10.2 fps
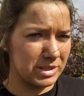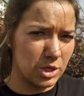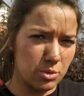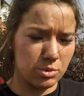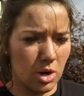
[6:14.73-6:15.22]
I
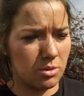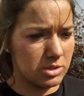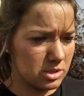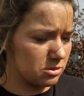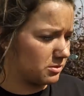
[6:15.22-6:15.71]
don't know.
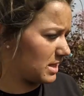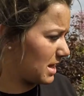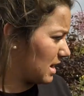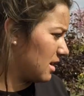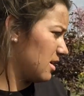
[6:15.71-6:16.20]
Just sort of
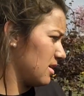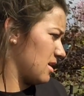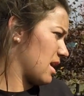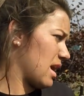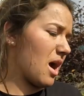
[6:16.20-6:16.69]
see
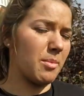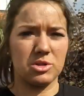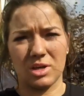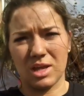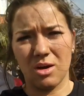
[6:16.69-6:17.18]
how
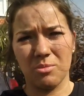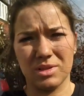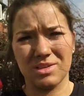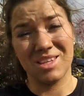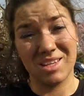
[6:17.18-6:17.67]
much I can get on
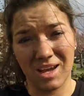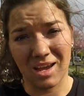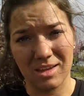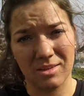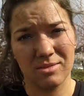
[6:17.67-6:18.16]
with
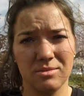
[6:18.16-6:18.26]
today.